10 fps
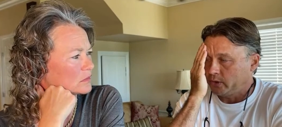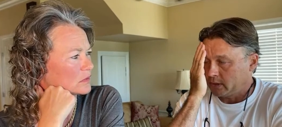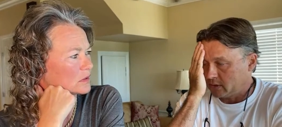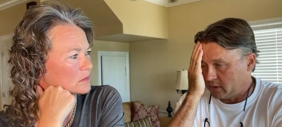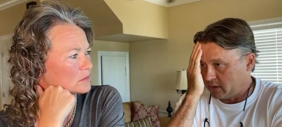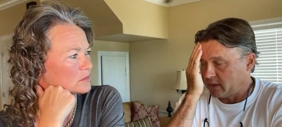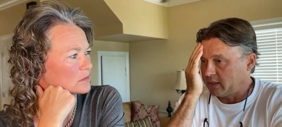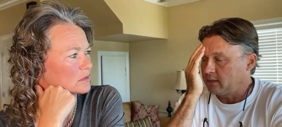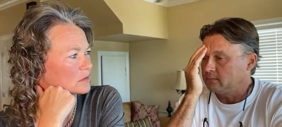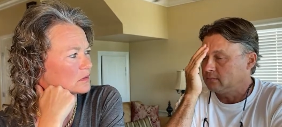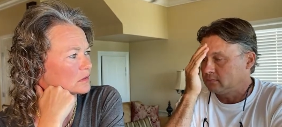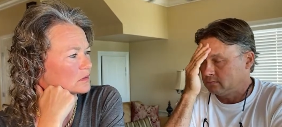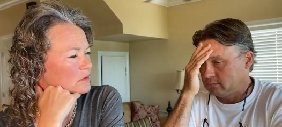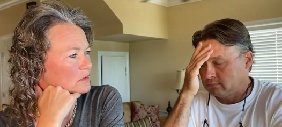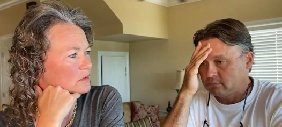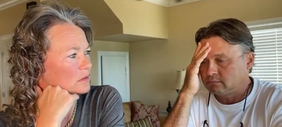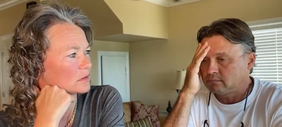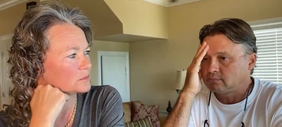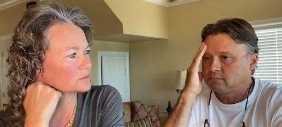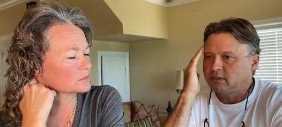Speaker 1: it. You
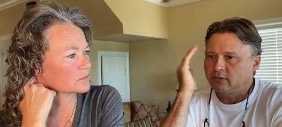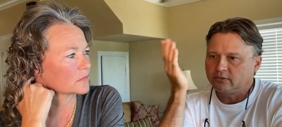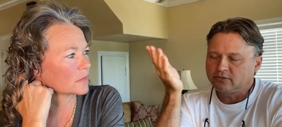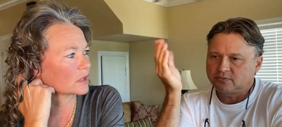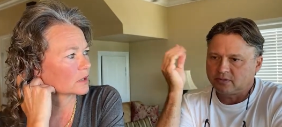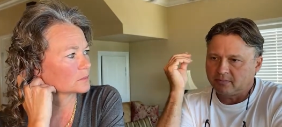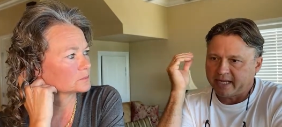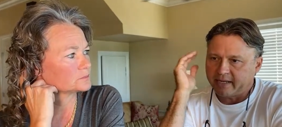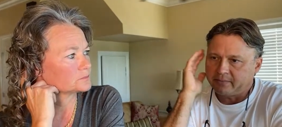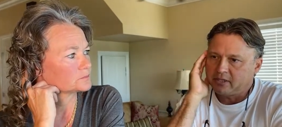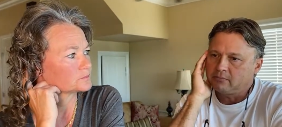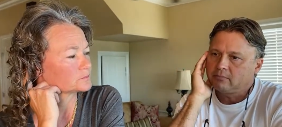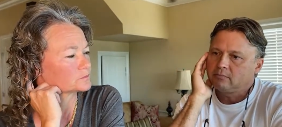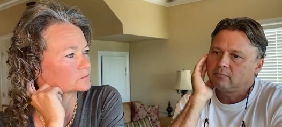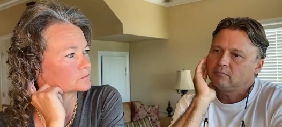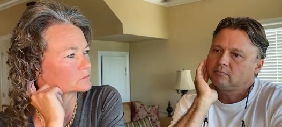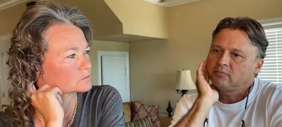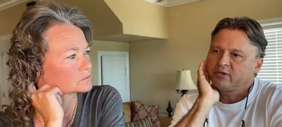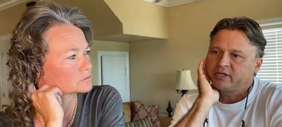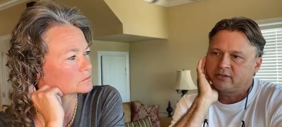know, there's the Miami
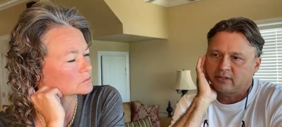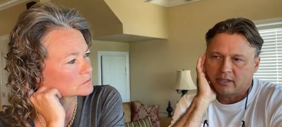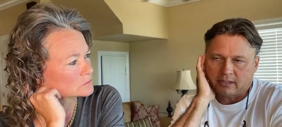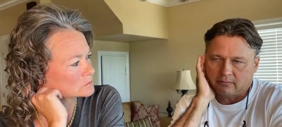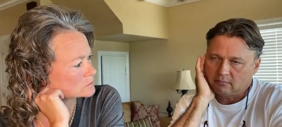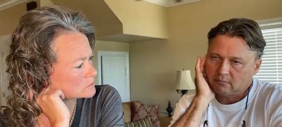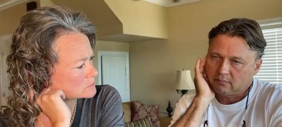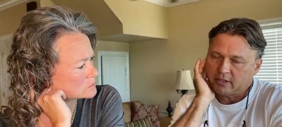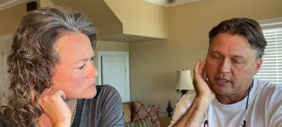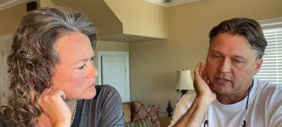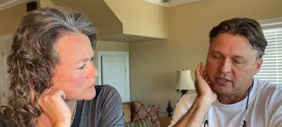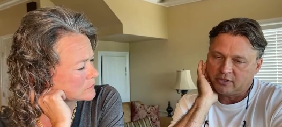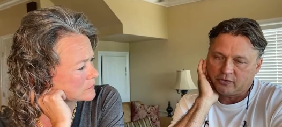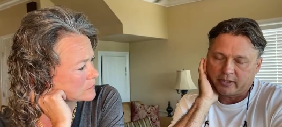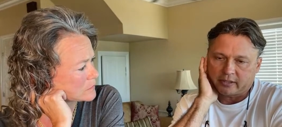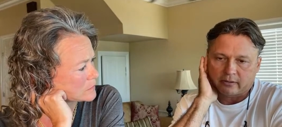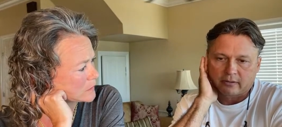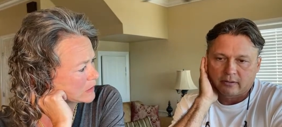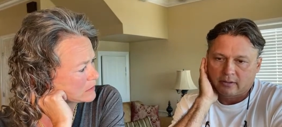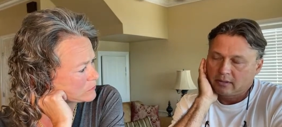Marine yard can do it.
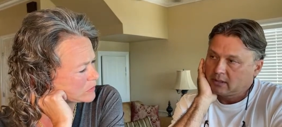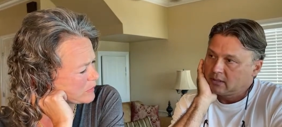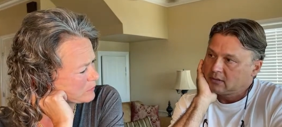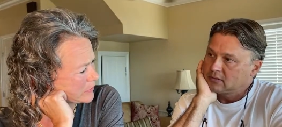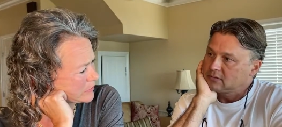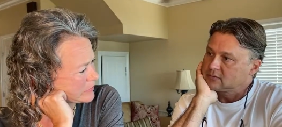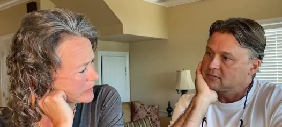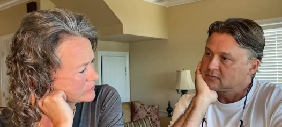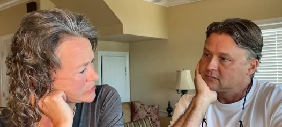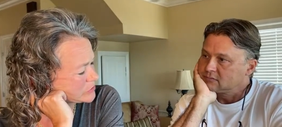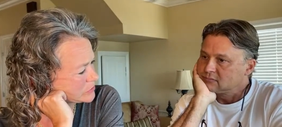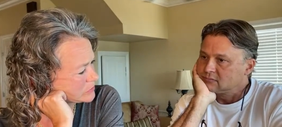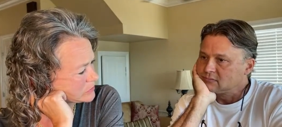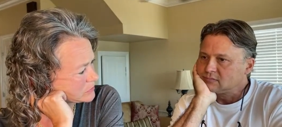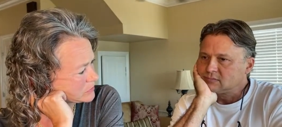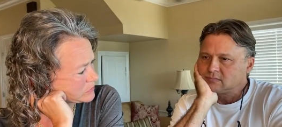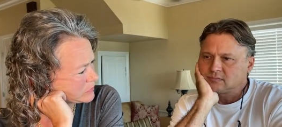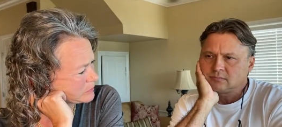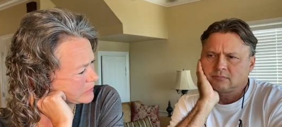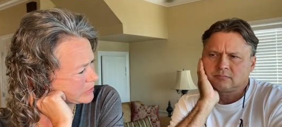
Speaker 2: What about Marathon? Do you know
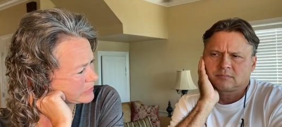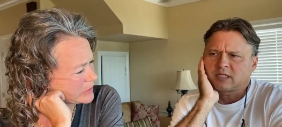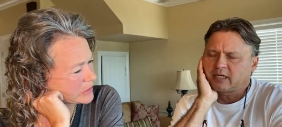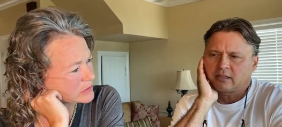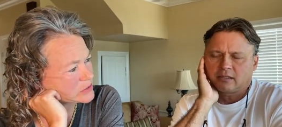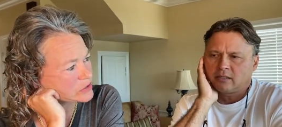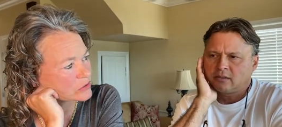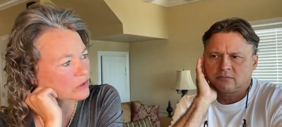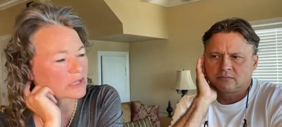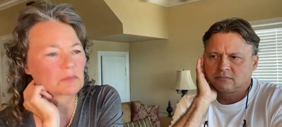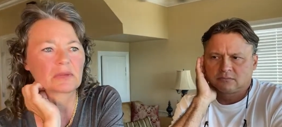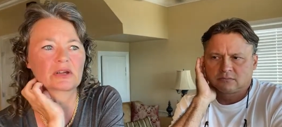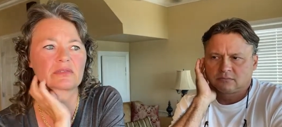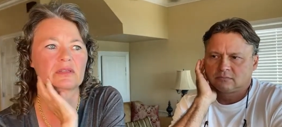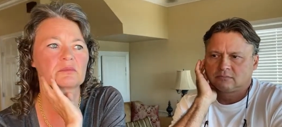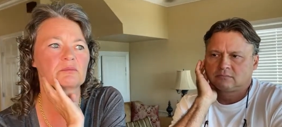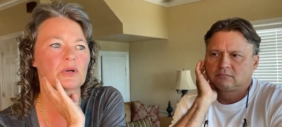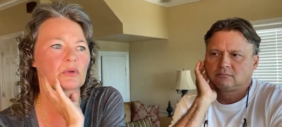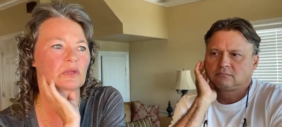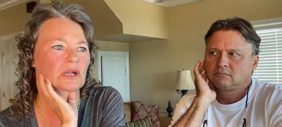what Marathon can do? Okay, Marathon
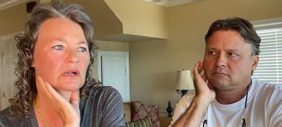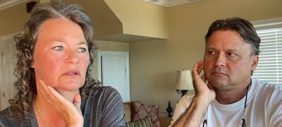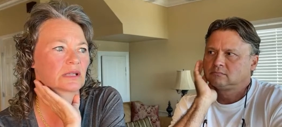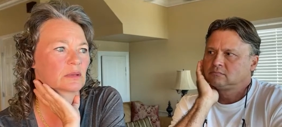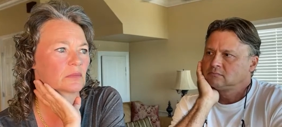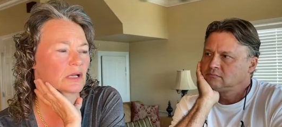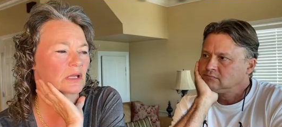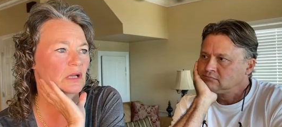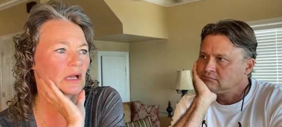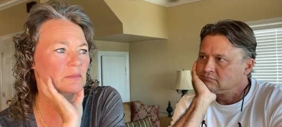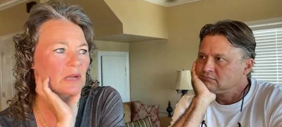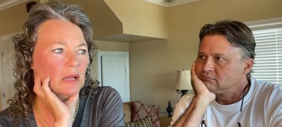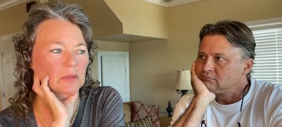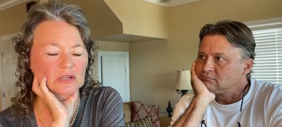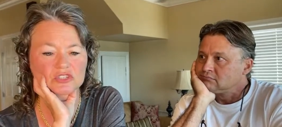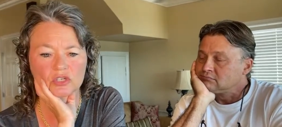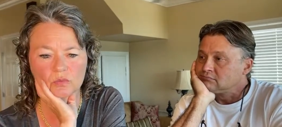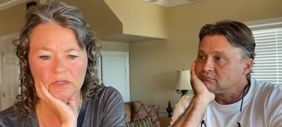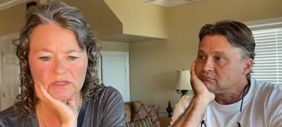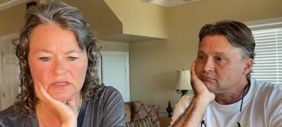Boat Yard. They might. I'm not sure what